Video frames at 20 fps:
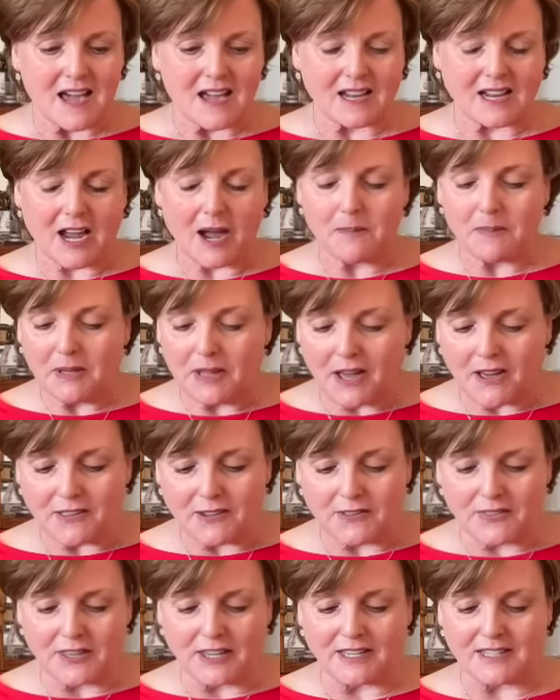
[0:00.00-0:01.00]
Couple other
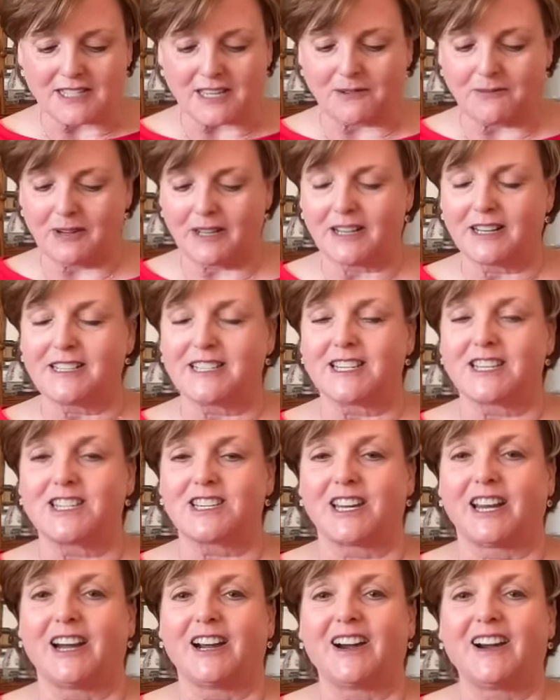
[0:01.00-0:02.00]
things I wanted to
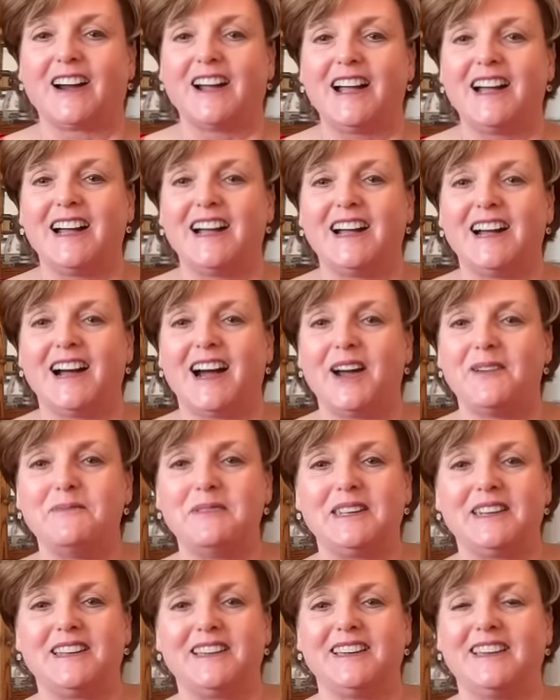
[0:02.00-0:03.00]
share. I'm
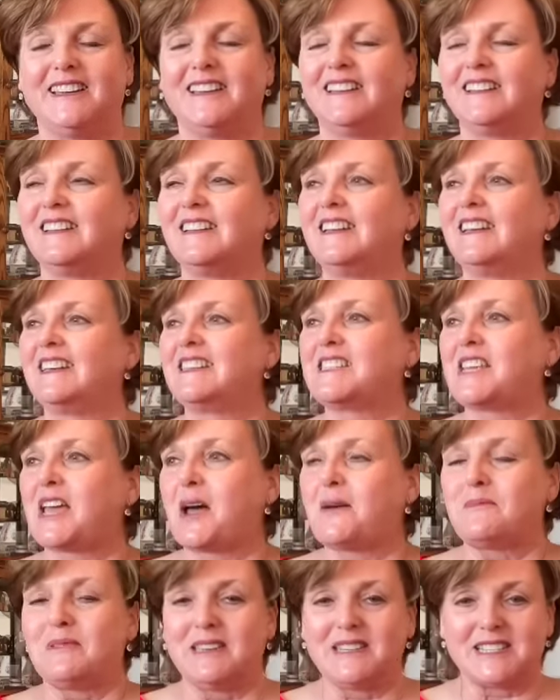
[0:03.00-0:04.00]
going to
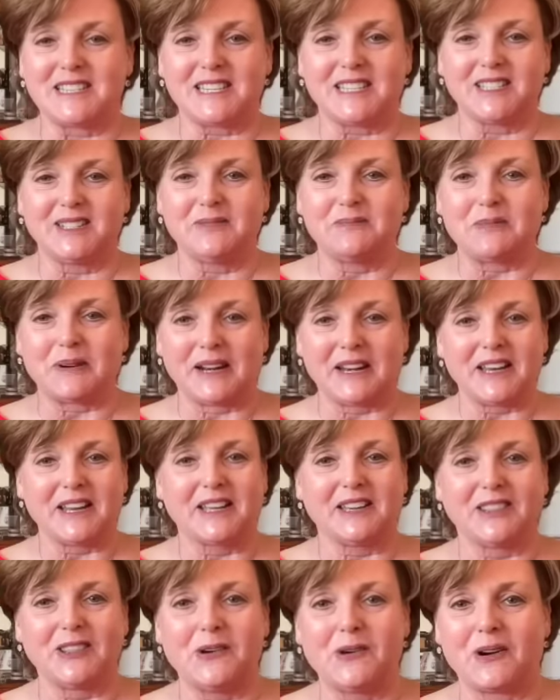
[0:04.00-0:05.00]
tap into Brenda
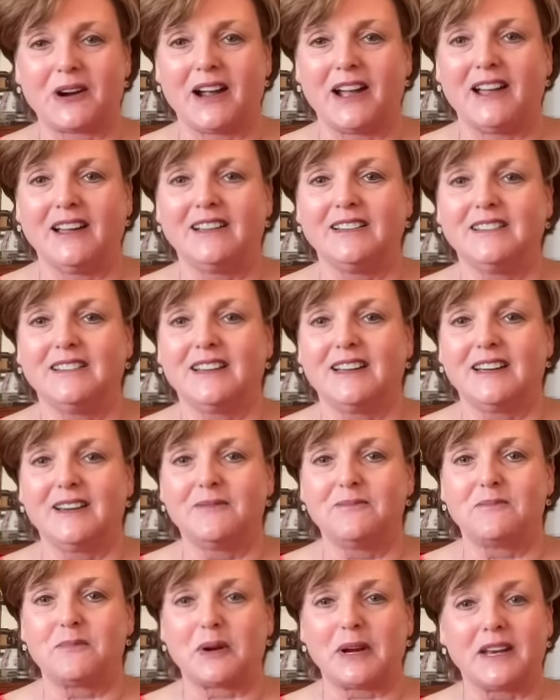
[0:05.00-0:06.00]
and Laura,
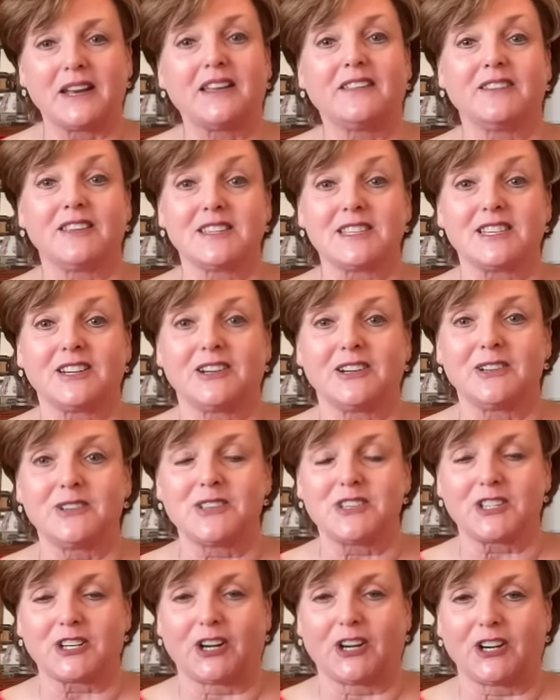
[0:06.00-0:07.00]
Brenda and the Serial
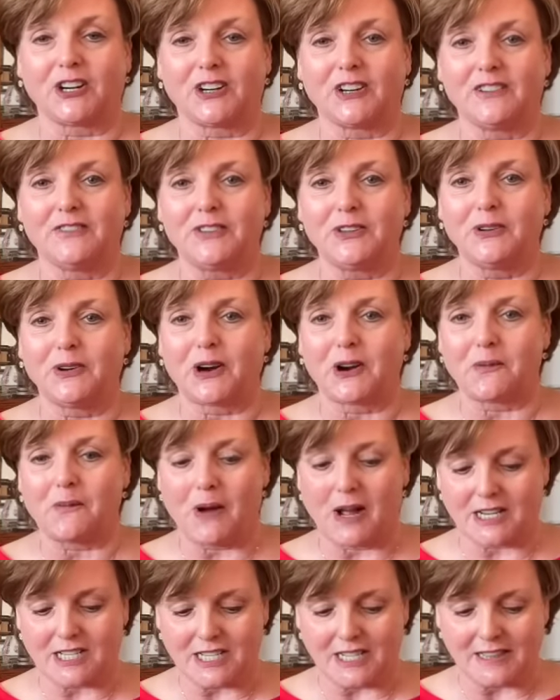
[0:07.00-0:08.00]
Starter, if you aren't
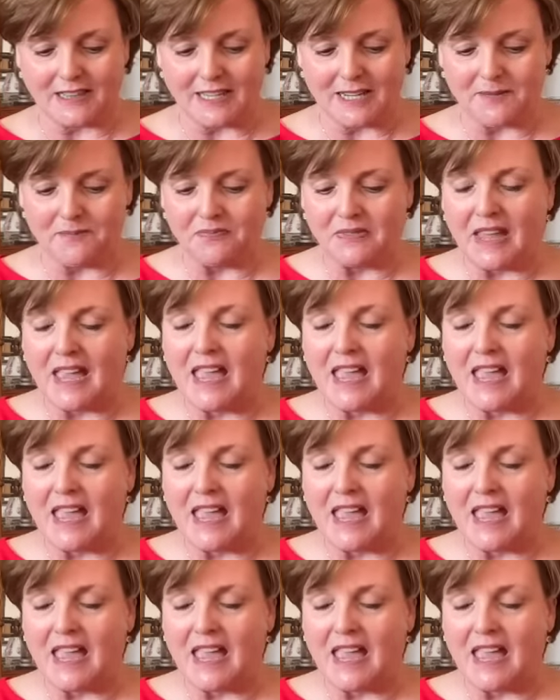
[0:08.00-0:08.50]
watching them.